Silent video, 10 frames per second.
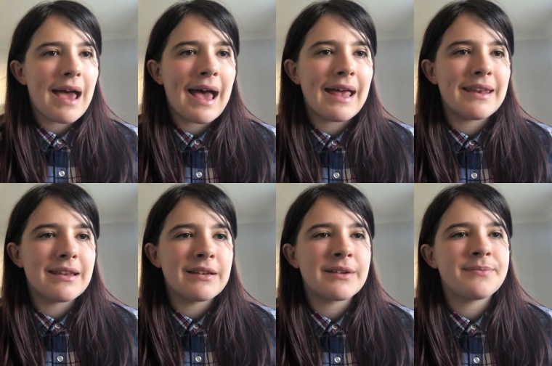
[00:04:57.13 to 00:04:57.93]

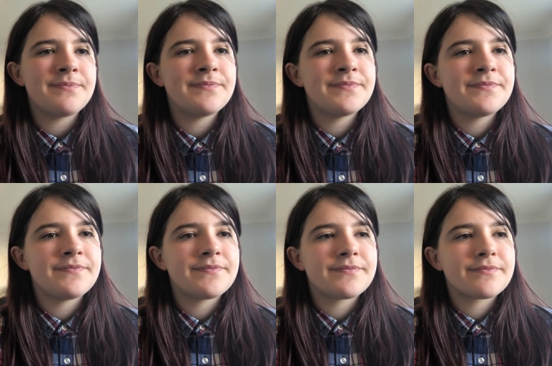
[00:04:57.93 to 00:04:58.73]
and
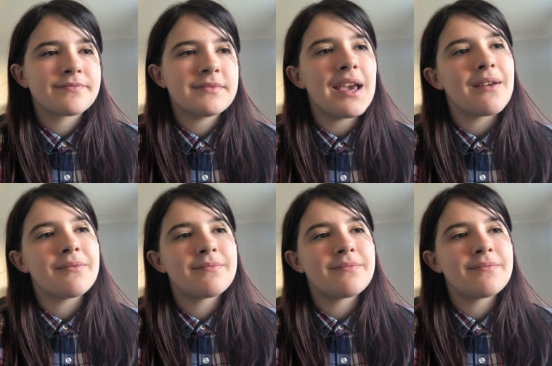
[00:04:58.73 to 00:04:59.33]
yeah,